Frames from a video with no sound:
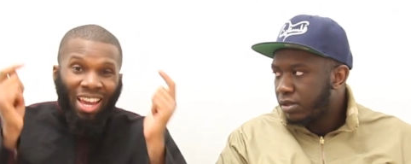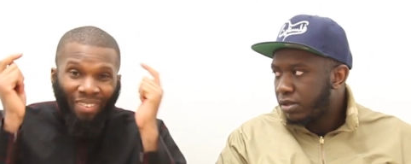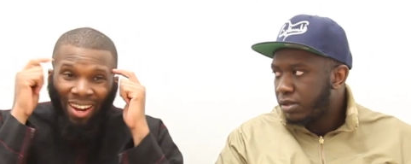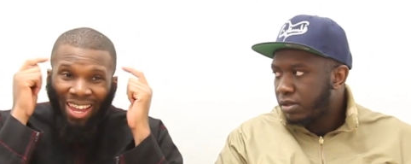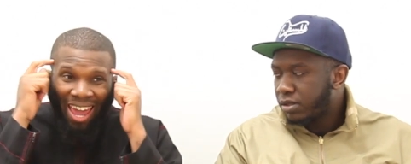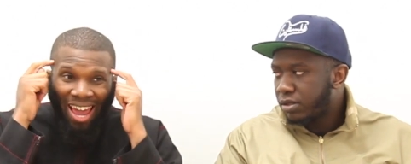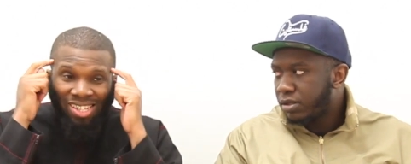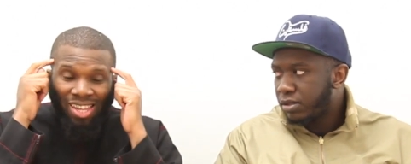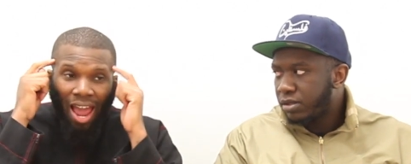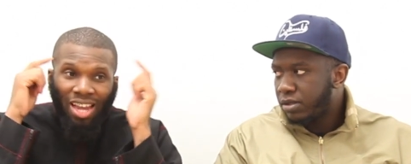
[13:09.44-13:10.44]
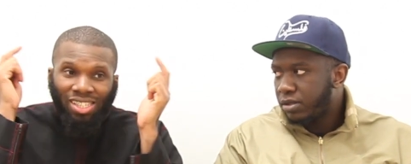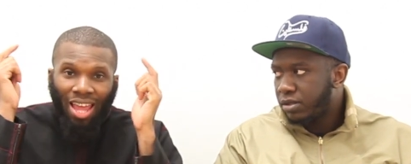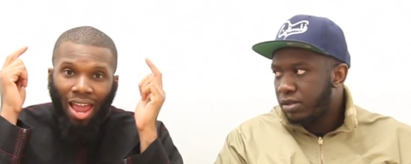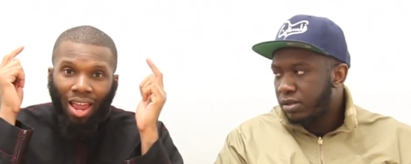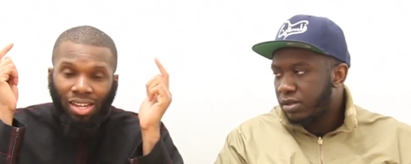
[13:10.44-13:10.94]
Speaker 1: when he hears that, it's
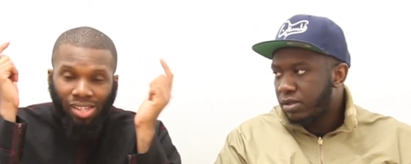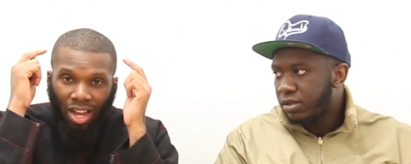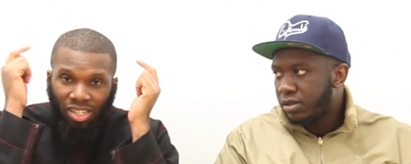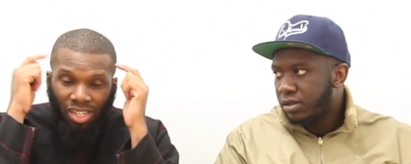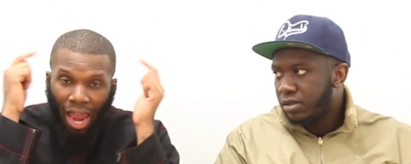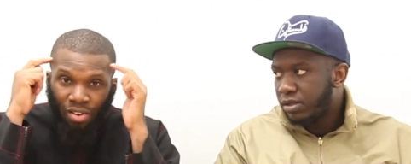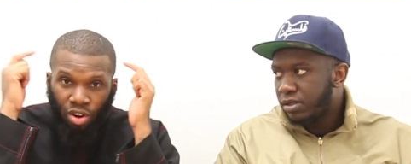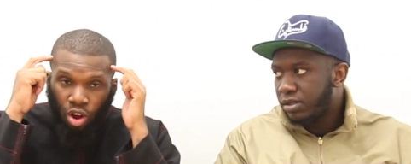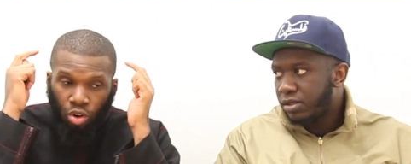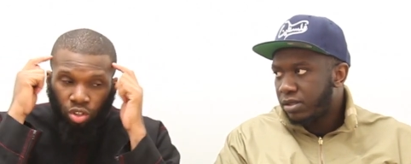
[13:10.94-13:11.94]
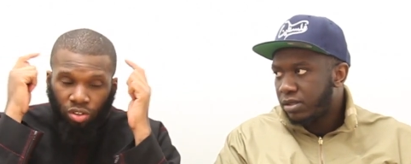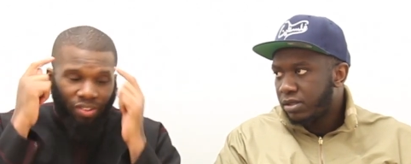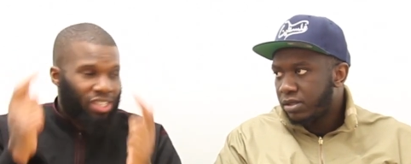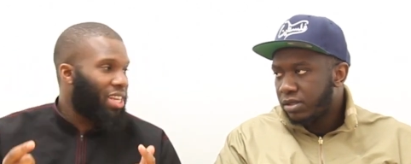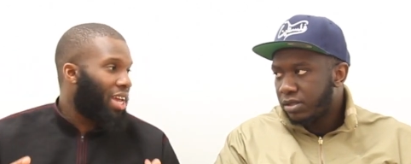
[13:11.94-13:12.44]
like it's like a siren goes off
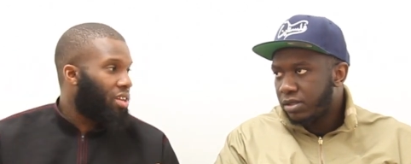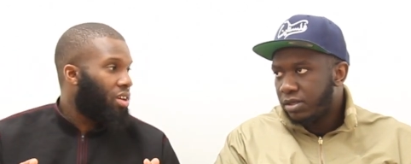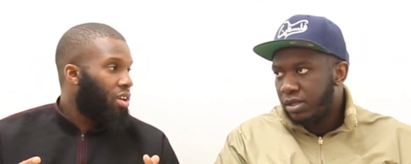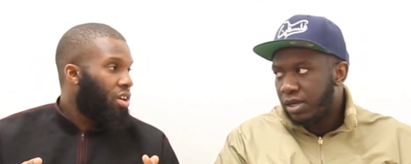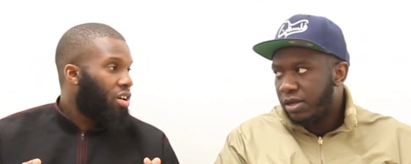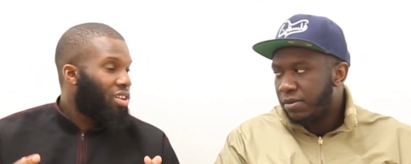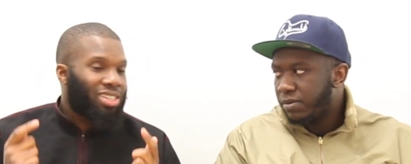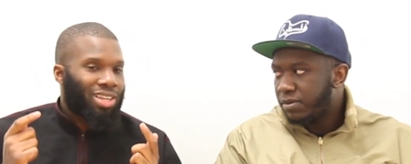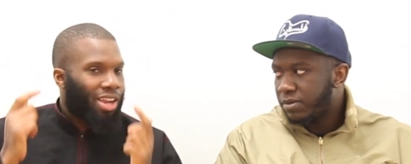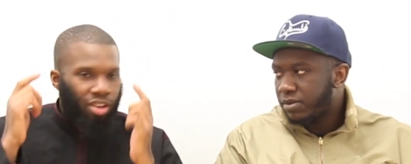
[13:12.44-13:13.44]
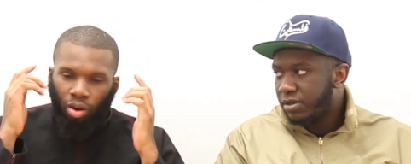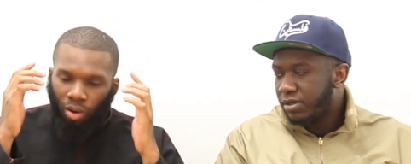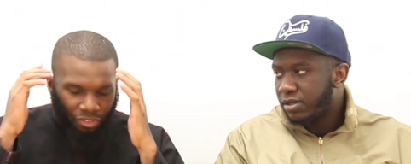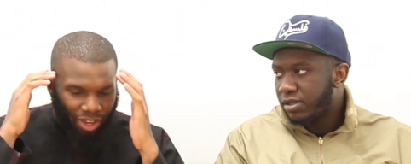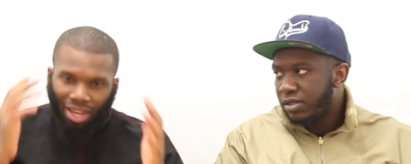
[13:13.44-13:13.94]
in his head because he's like, you know
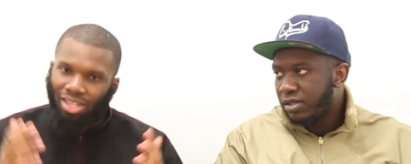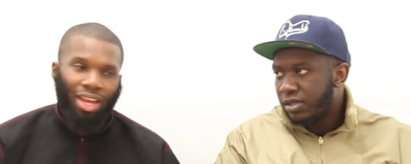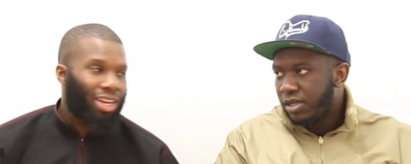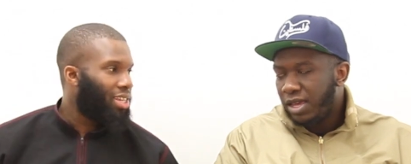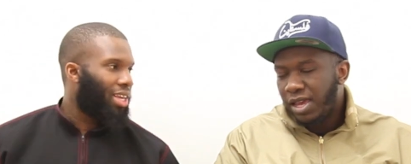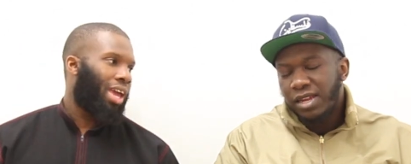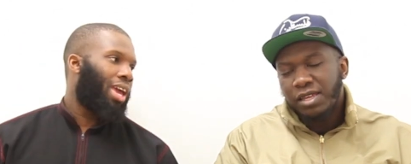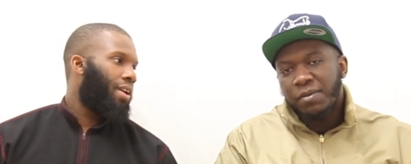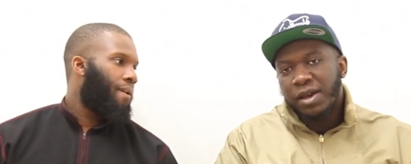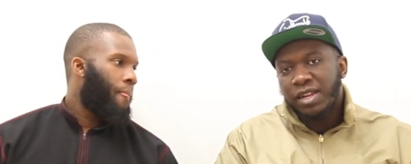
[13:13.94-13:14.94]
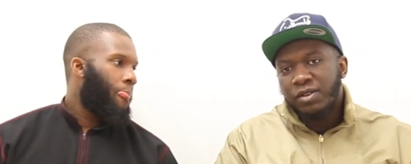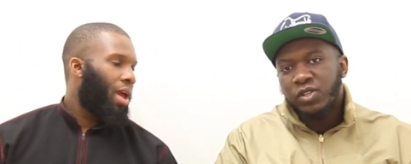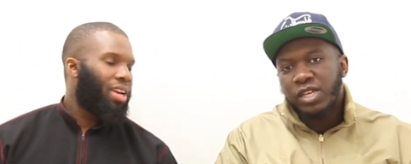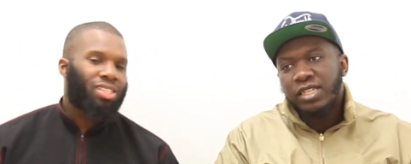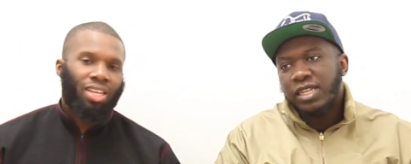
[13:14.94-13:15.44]
what, forget this, I need to get any it. man.
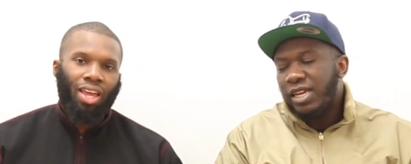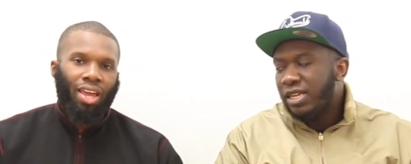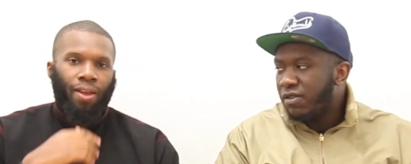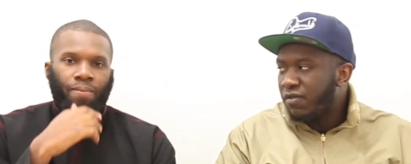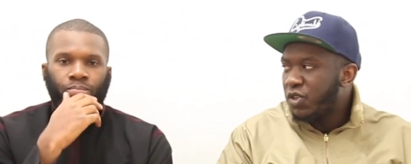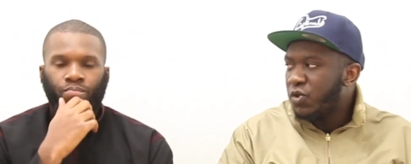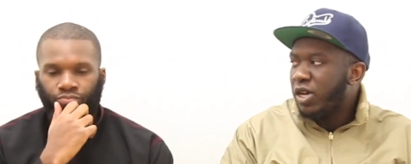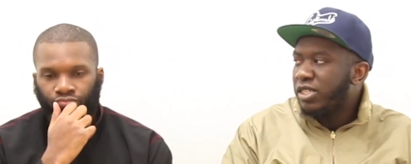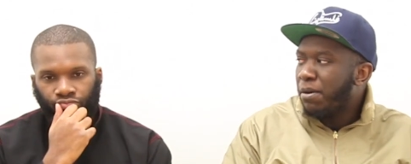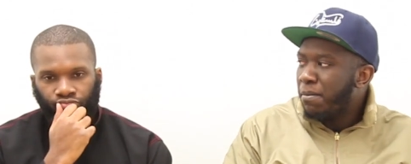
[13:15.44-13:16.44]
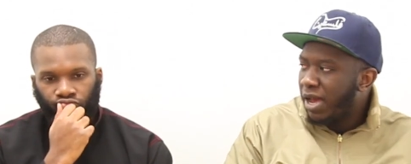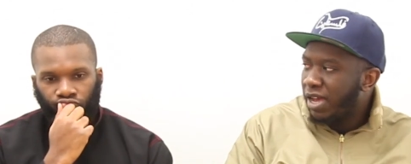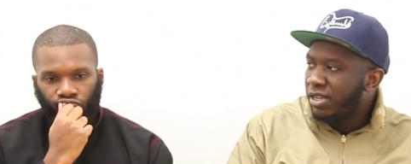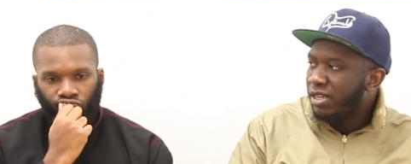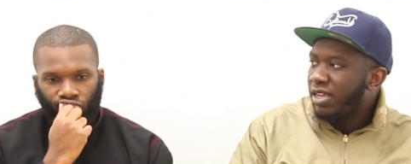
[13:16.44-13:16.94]
Because as an
Speaker 2: individual, it. as a
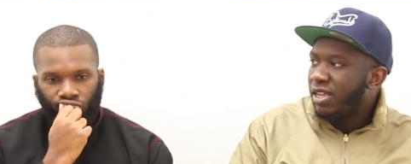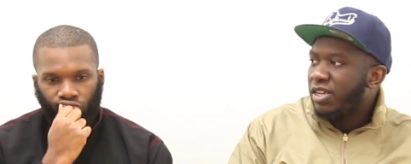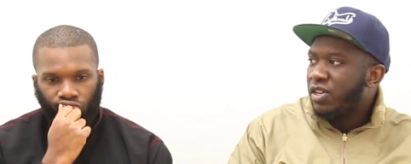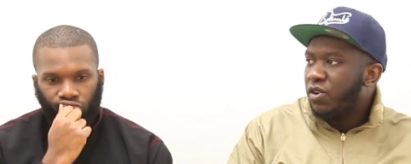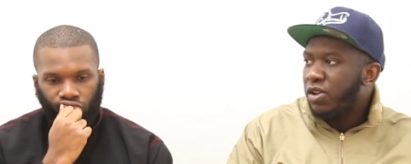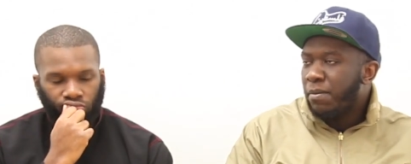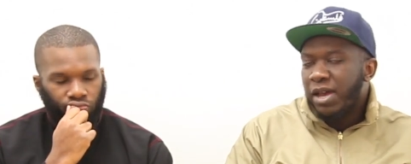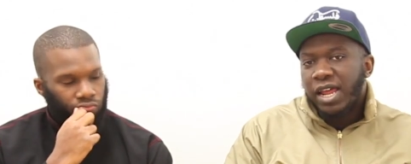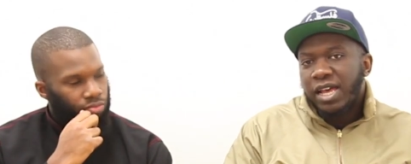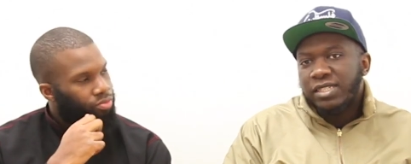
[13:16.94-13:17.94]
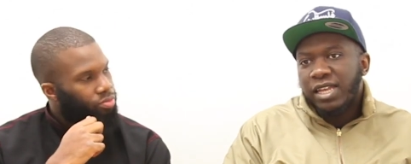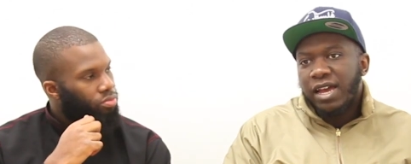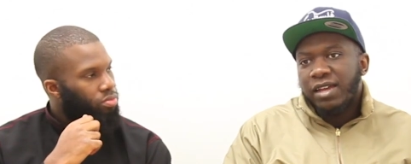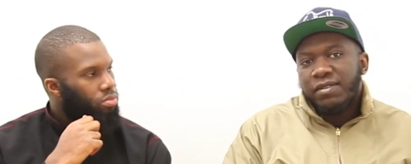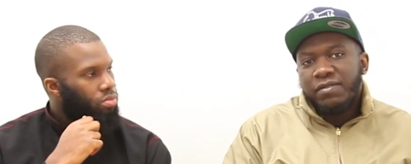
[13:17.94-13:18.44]
man, you know, the man has
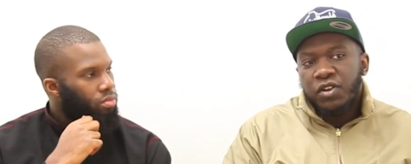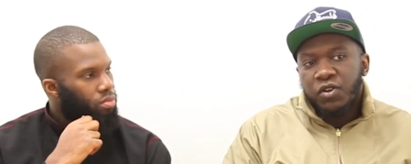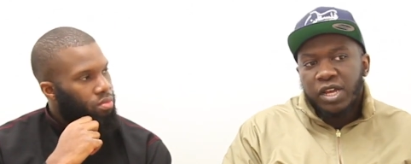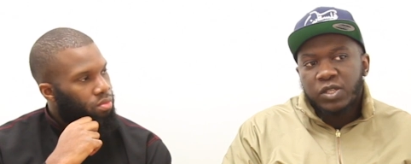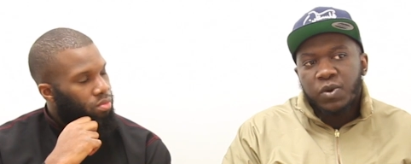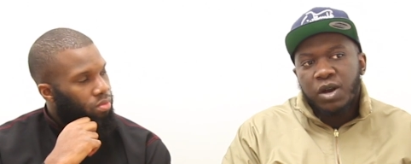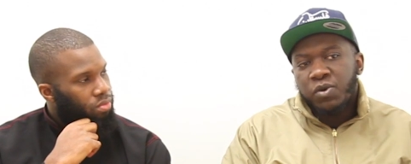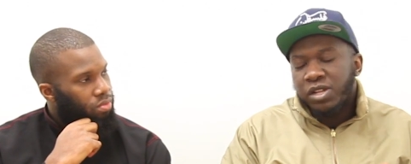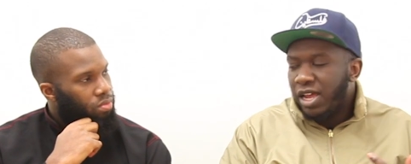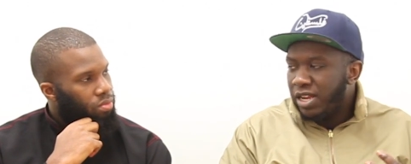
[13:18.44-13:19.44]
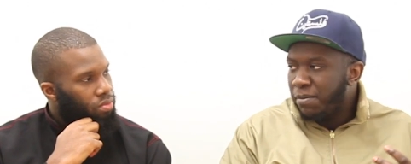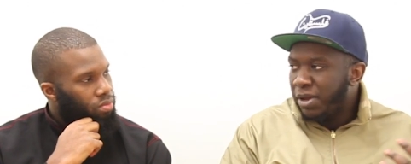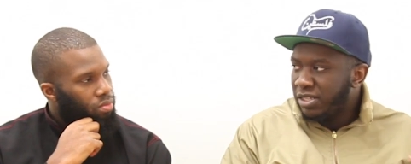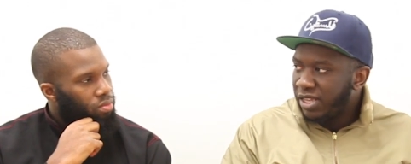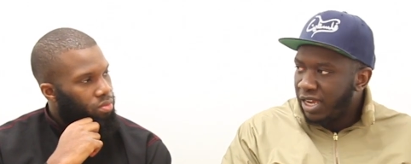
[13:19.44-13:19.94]
that. You know, that's why we're like the
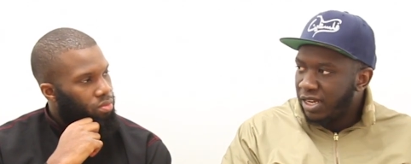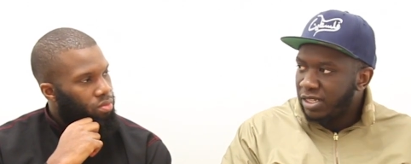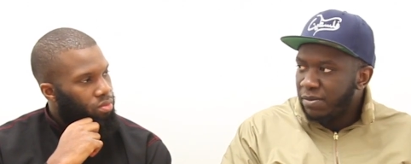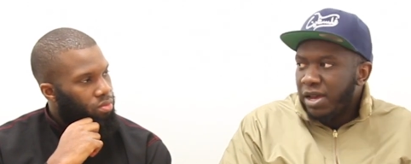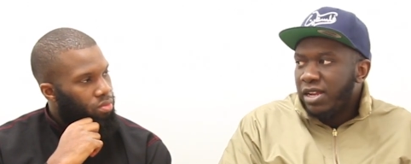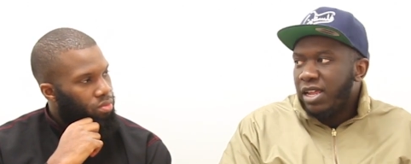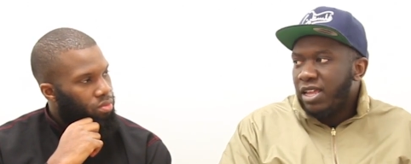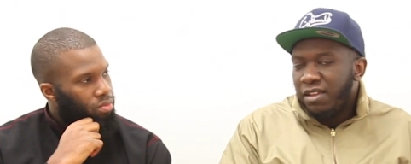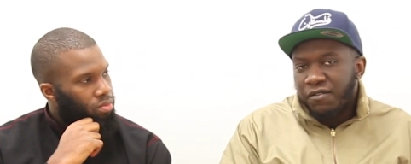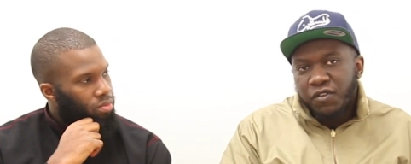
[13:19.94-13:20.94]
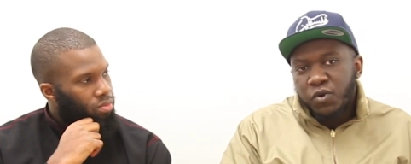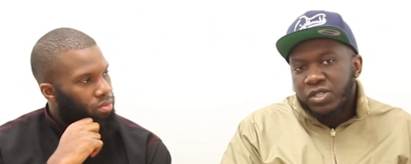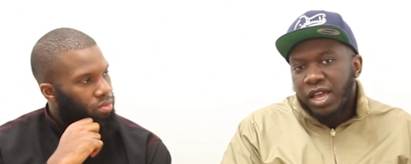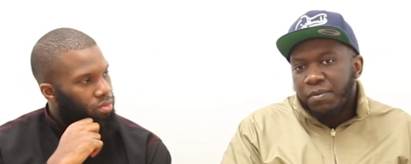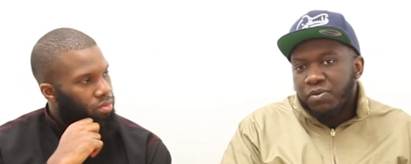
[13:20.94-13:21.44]
maintainers. A man feels that